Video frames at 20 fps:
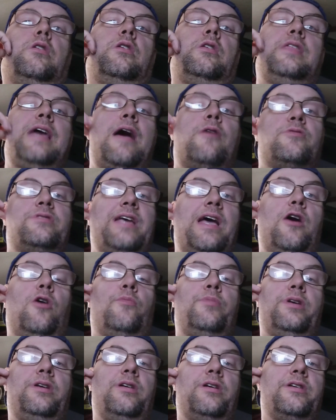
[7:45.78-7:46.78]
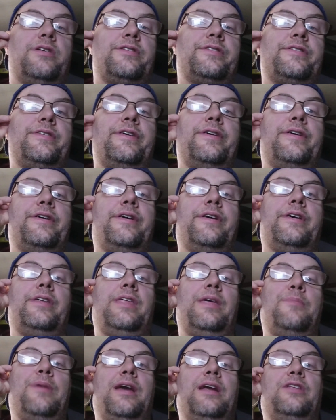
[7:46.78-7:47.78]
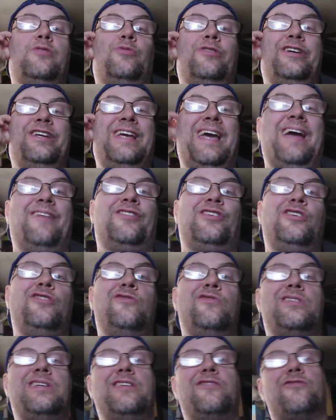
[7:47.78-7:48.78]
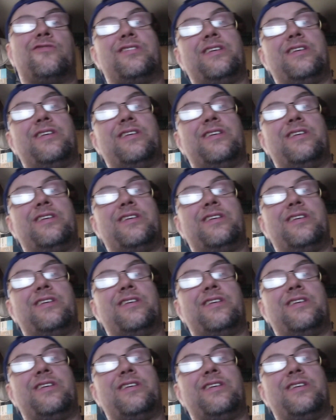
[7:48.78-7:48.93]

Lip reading: that was out because they make it to where you have to use either